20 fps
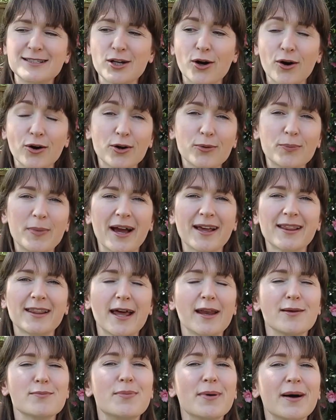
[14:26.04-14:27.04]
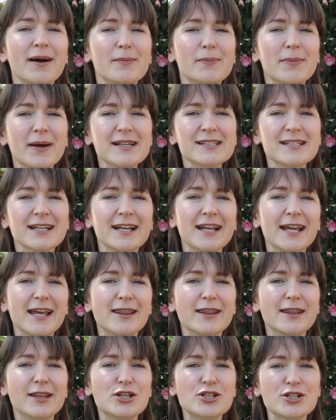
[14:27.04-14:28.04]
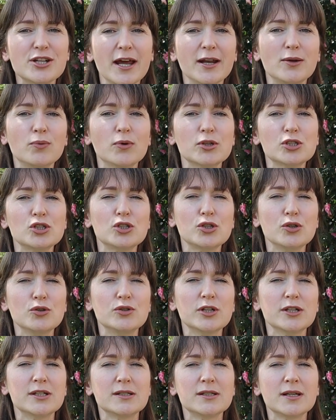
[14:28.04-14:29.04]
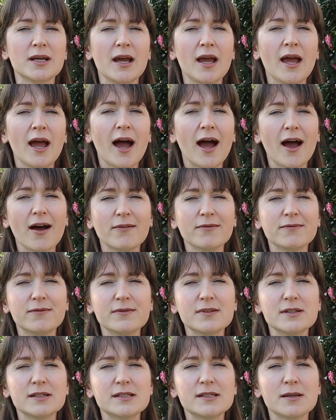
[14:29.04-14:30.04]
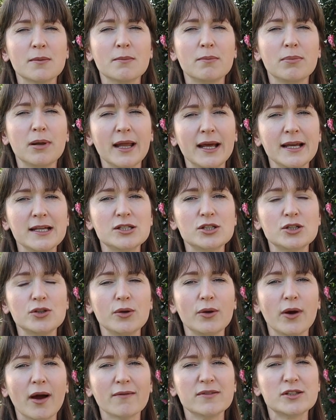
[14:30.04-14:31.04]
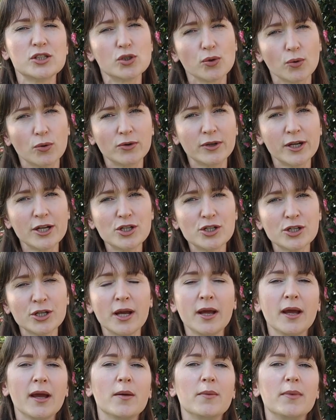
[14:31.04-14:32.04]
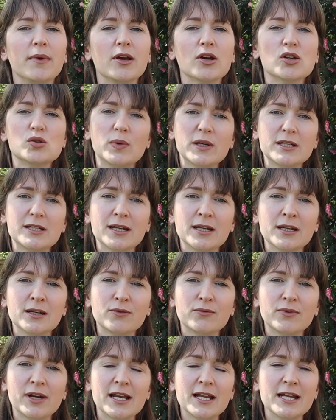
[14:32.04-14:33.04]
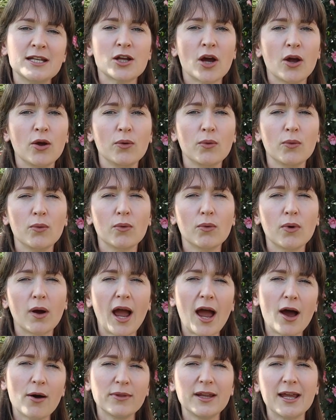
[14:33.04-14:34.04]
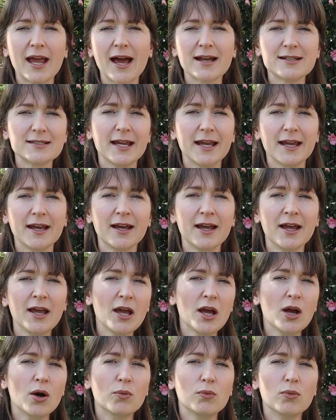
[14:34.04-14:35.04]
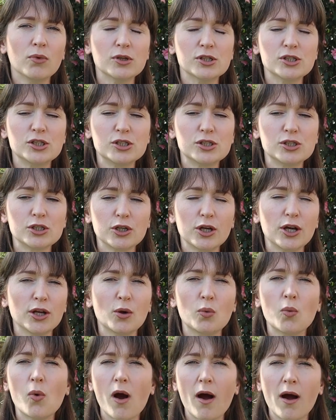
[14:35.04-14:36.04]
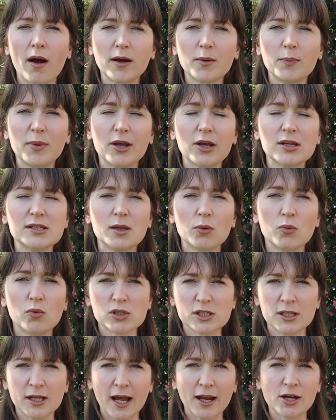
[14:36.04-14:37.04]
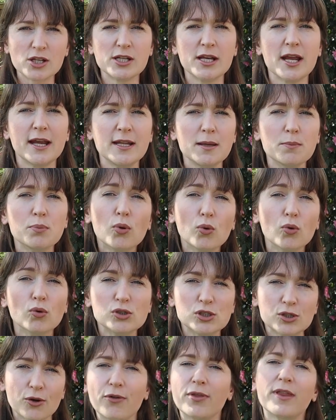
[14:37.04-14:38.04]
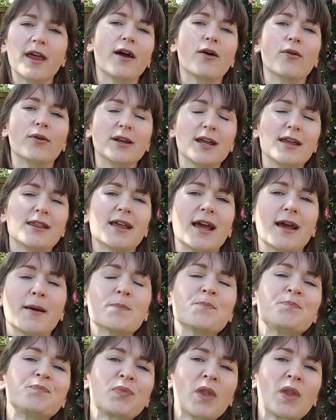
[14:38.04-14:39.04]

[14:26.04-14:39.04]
a dog back then. But basically the shed was to just have some place to have storage, because we didn't really know how the attic was gonna work, because there wasn't actually any boards on there or anything.